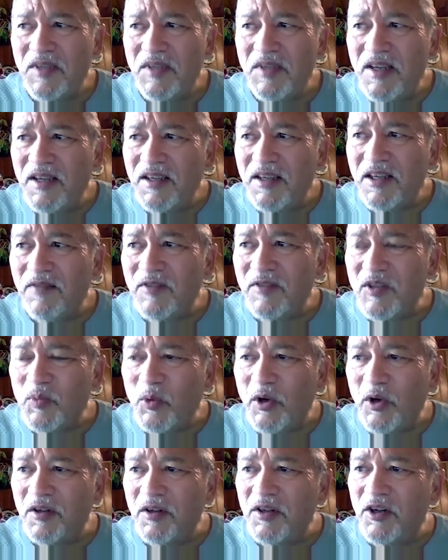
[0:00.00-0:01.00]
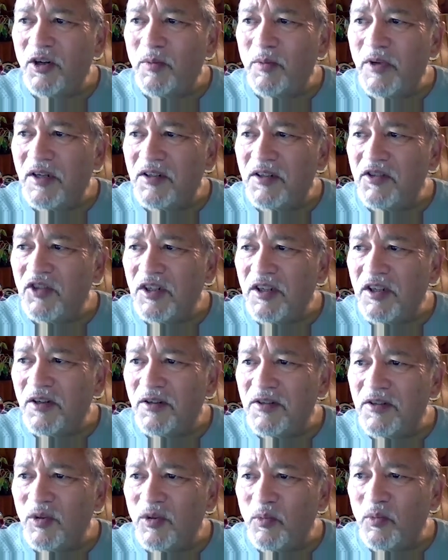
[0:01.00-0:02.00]
give a spoiler here, but she
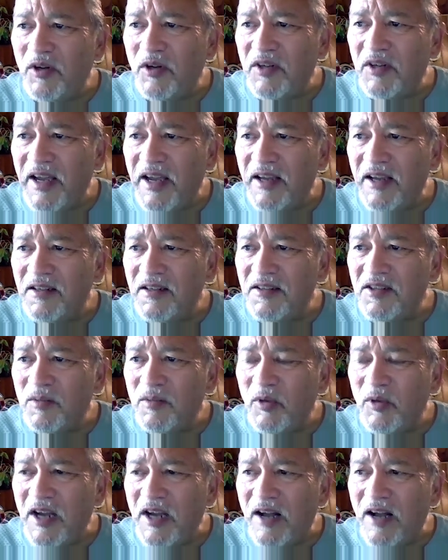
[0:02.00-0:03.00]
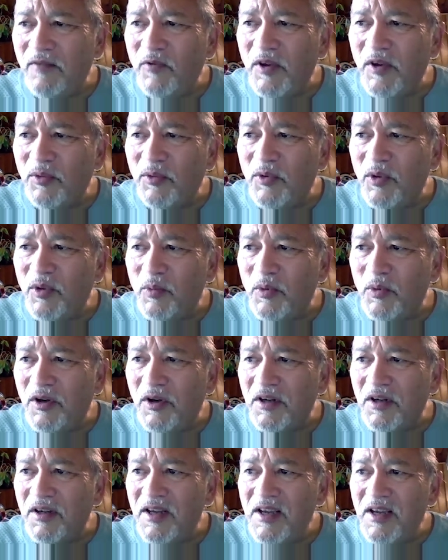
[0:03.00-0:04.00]
kills her protagonist about halfway through the
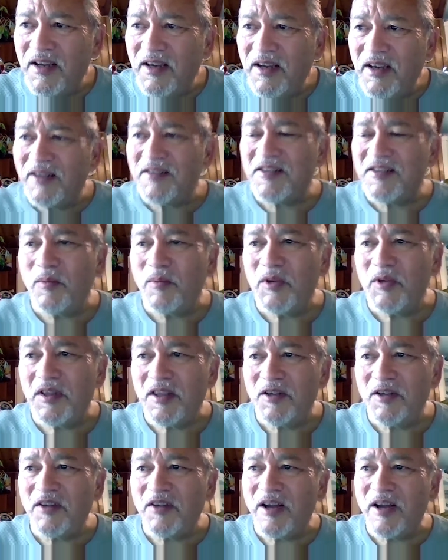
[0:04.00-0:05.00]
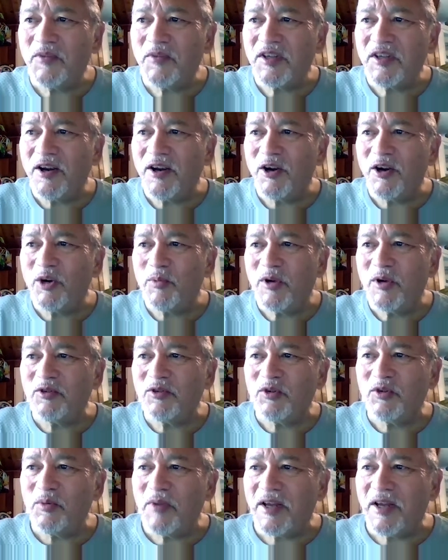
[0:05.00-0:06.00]
book, and it's somebody that you've come to care about
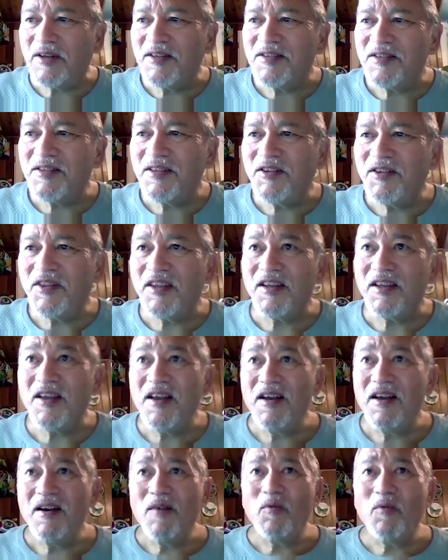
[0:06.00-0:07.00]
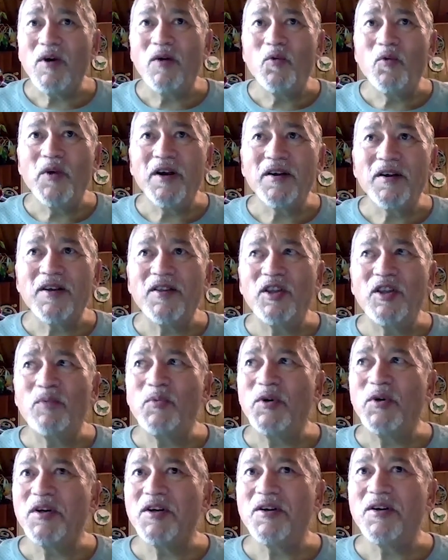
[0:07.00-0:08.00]
tremendously, and you think, well, where can the
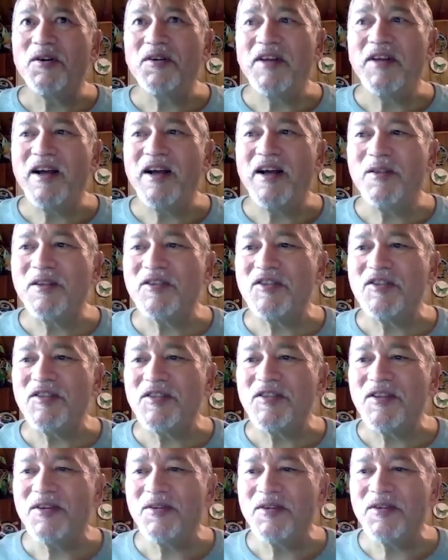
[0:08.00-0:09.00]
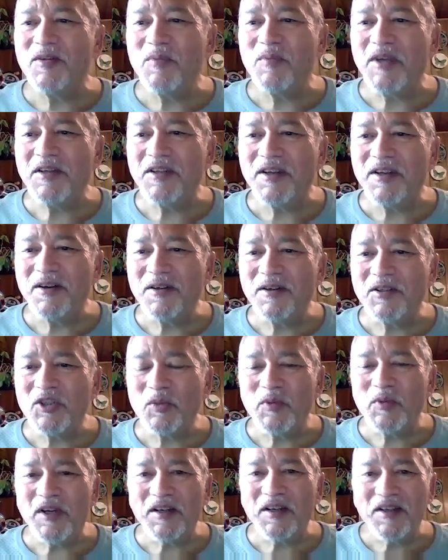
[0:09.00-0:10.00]
book go now that she's killed the main character?
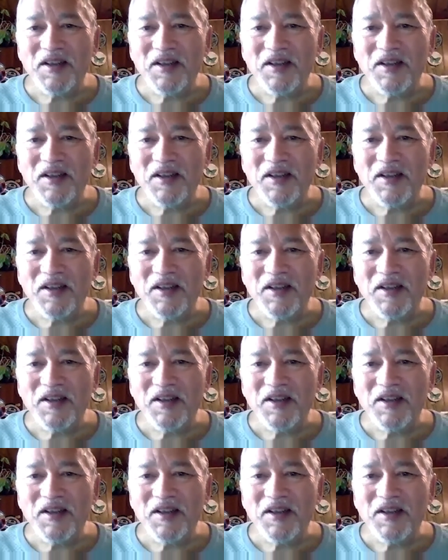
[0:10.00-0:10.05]
But